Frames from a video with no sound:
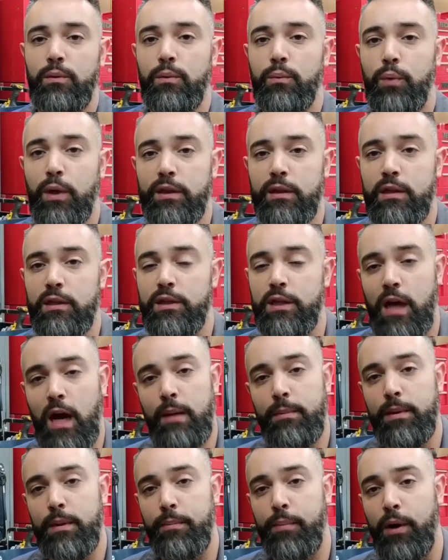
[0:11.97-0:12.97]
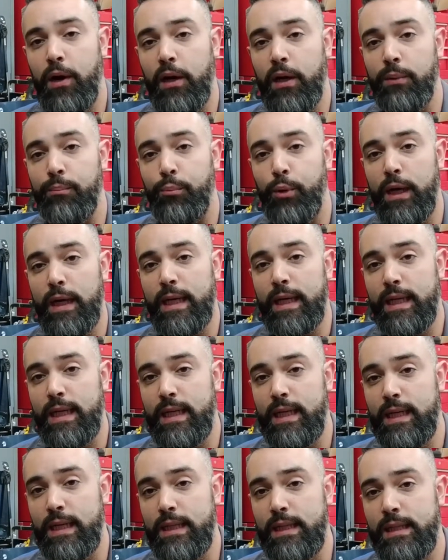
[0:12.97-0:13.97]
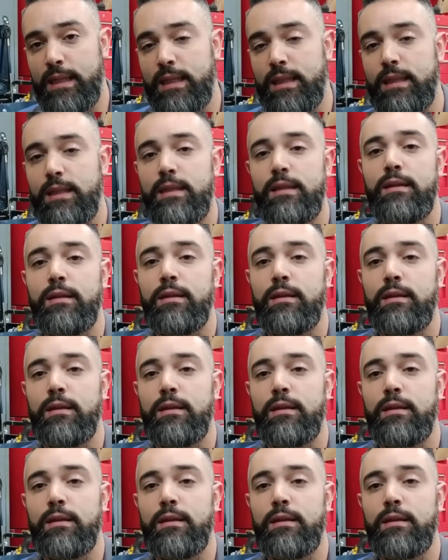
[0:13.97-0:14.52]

what the job of the parking brake is,